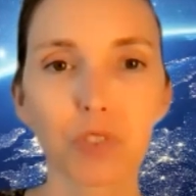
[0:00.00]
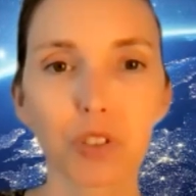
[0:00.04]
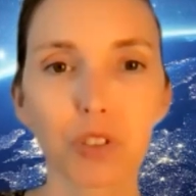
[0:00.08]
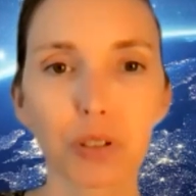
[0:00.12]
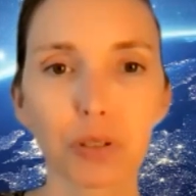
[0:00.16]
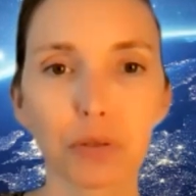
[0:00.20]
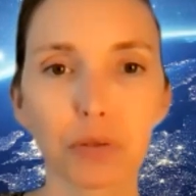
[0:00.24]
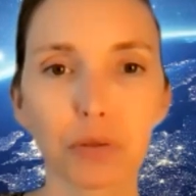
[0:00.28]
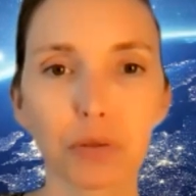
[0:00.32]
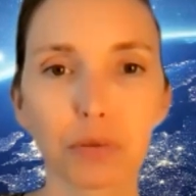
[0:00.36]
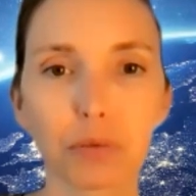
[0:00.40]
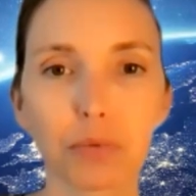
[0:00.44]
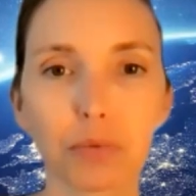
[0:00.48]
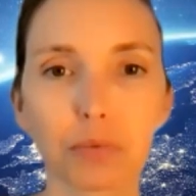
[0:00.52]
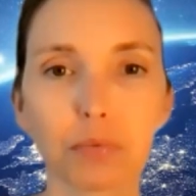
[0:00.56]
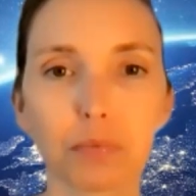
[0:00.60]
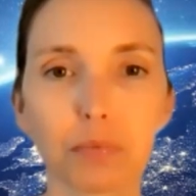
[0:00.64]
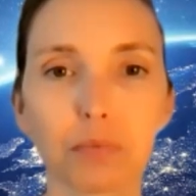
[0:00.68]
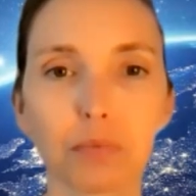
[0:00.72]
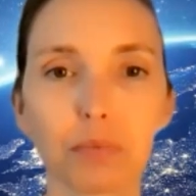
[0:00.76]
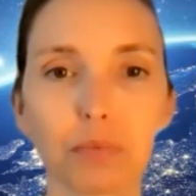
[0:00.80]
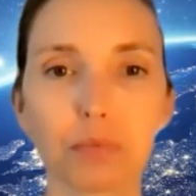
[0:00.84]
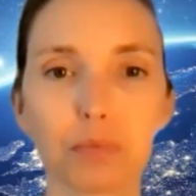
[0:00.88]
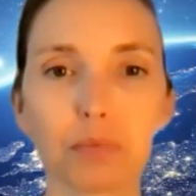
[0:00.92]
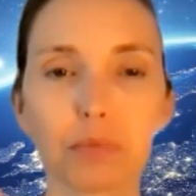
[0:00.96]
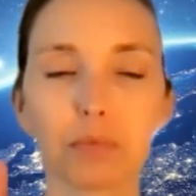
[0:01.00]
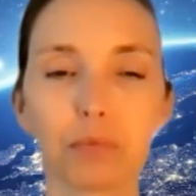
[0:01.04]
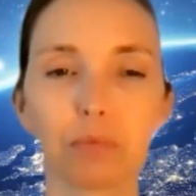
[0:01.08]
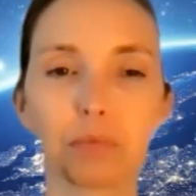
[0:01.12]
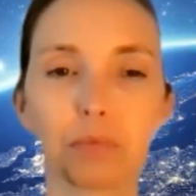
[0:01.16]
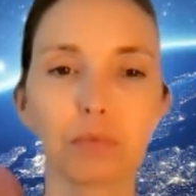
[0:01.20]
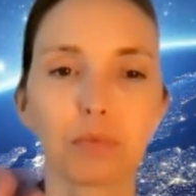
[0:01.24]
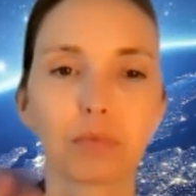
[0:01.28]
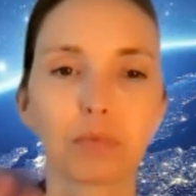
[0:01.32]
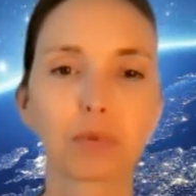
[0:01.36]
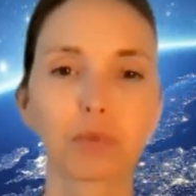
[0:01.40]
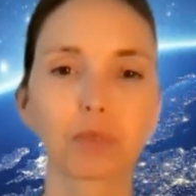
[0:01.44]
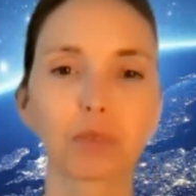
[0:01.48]
to
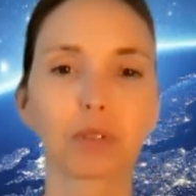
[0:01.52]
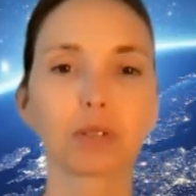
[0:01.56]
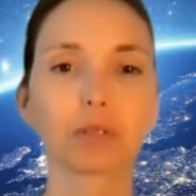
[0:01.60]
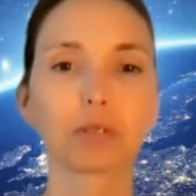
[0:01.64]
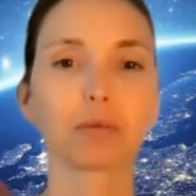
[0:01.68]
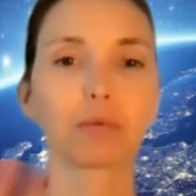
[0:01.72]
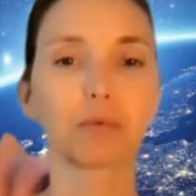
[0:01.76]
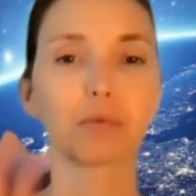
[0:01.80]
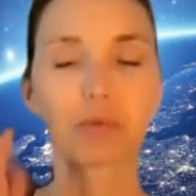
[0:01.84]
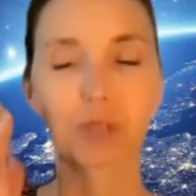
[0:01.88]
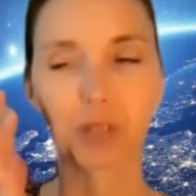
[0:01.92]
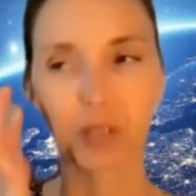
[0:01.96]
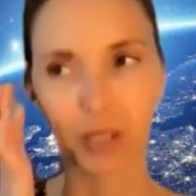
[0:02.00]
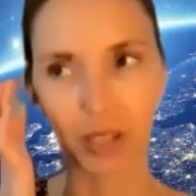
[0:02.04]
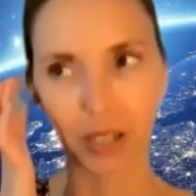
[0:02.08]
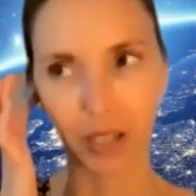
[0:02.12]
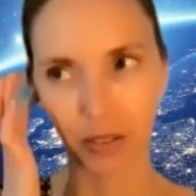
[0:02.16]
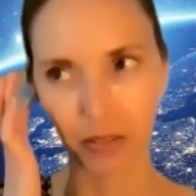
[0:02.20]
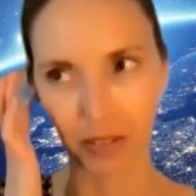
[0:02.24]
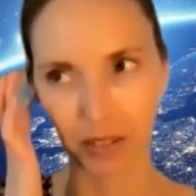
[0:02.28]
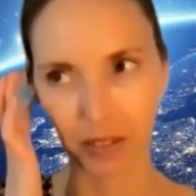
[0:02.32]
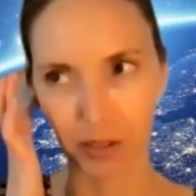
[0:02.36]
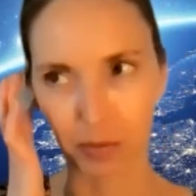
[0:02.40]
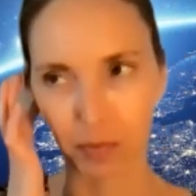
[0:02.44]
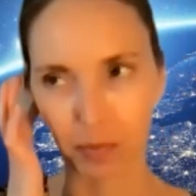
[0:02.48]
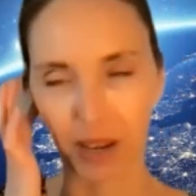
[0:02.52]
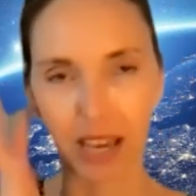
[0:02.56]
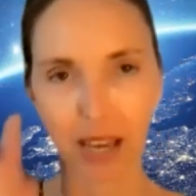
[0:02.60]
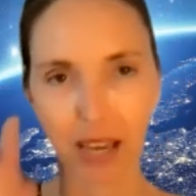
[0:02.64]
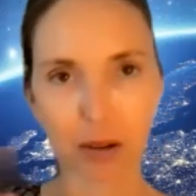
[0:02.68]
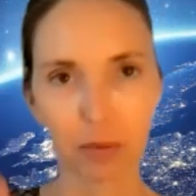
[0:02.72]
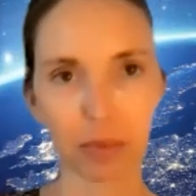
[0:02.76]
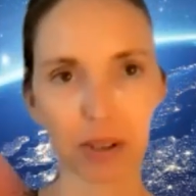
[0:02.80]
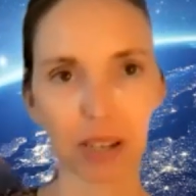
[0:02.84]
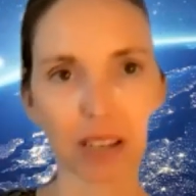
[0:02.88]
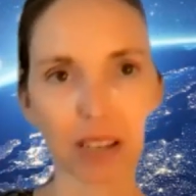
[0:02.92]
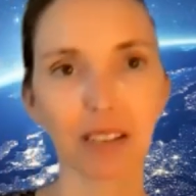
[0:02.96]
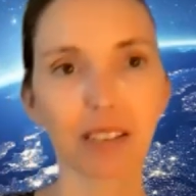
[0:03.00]
see this
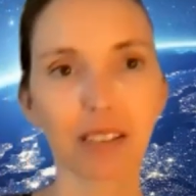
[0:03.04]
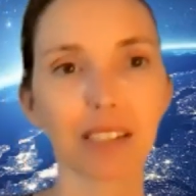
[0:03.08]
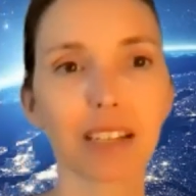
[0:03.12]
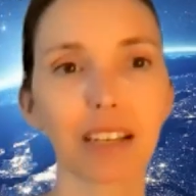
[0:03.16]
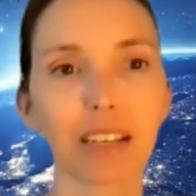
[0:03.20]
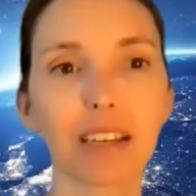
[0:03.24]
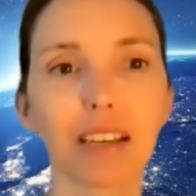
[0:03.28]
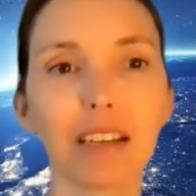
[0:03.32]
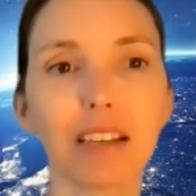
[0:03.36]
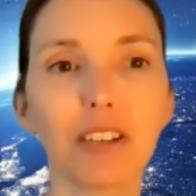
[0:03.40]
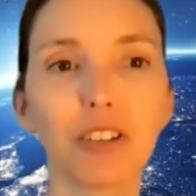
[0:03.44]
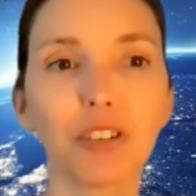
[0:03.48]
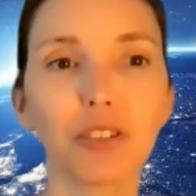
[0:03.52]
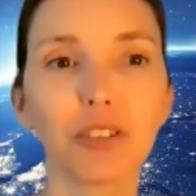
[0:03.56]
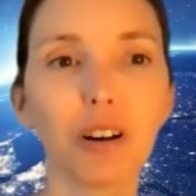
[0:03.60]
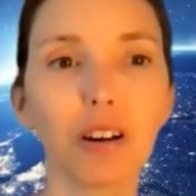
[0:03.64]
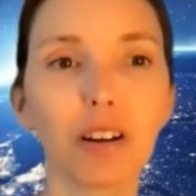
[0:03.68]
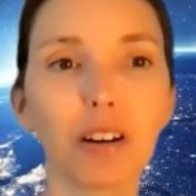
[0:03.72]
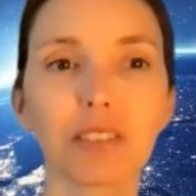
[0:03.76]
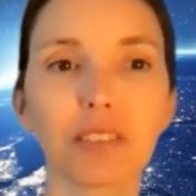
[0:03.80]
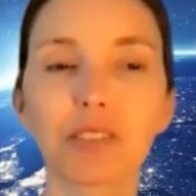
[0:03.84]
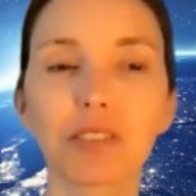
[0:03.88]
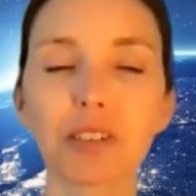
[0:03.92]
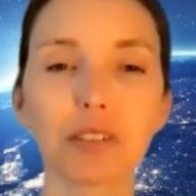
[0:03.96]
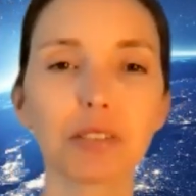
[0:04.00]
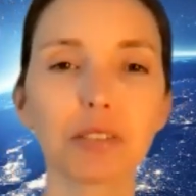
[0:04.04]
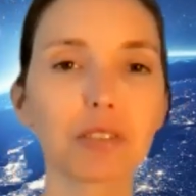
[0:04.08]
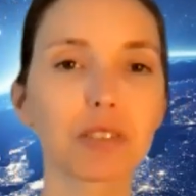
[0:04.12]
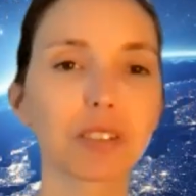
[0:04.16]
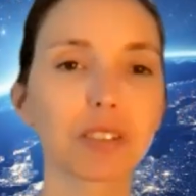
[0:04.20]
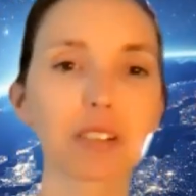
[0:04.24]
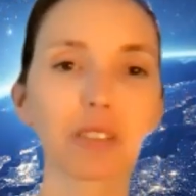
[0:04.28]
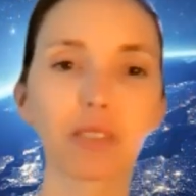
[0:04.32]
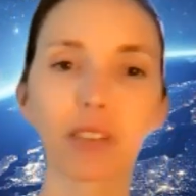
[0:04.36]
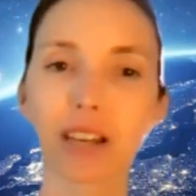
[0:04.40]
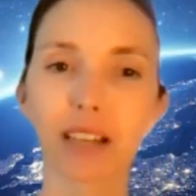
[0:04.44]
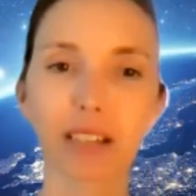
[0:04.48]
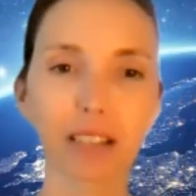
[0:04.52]
man, because he got
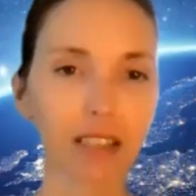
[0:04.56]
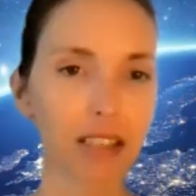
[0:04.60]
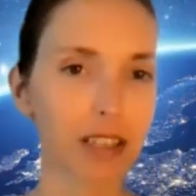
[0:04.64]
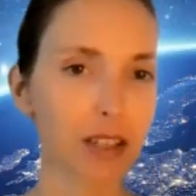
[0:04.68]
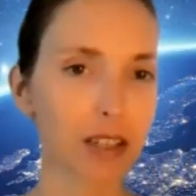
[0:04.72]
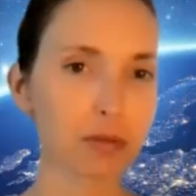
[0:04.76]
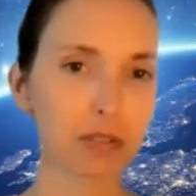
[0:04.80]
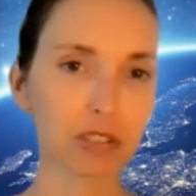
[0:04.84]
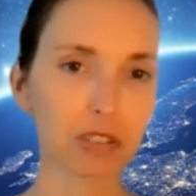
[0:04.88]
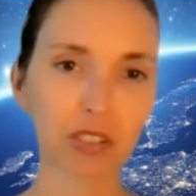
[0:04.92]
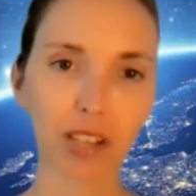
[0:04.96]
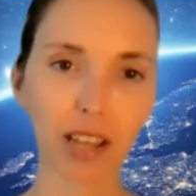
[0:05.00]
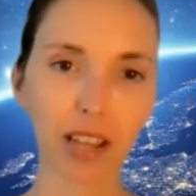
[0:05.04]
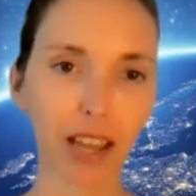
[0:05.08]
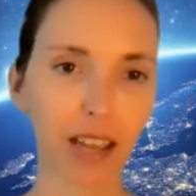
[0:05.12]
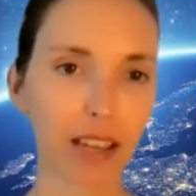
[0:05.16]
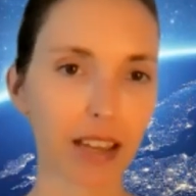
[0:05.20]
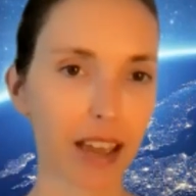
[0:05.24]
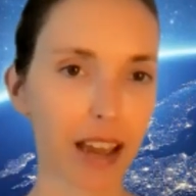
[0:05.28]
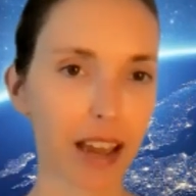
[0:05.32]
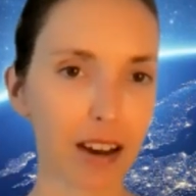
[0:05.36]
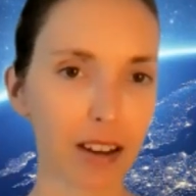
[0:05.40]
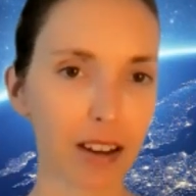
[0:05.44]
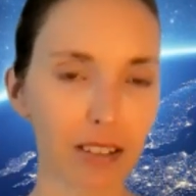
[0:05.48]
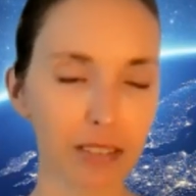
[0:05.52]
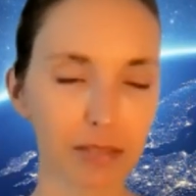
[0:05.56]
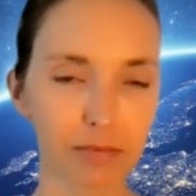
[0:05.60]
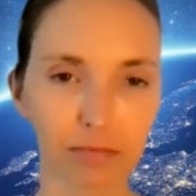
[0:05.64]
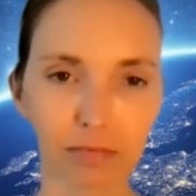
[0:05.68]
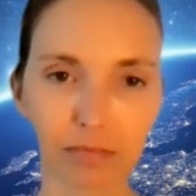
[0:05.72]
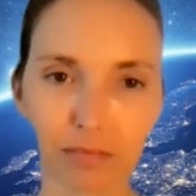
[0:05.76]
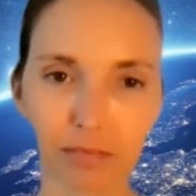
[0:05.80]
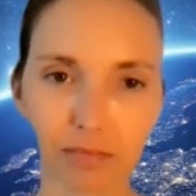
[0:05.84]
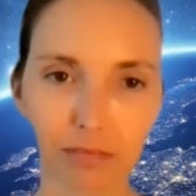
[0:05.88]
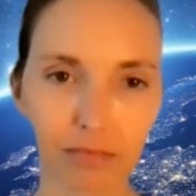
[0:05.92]
seriously, like he would just hang out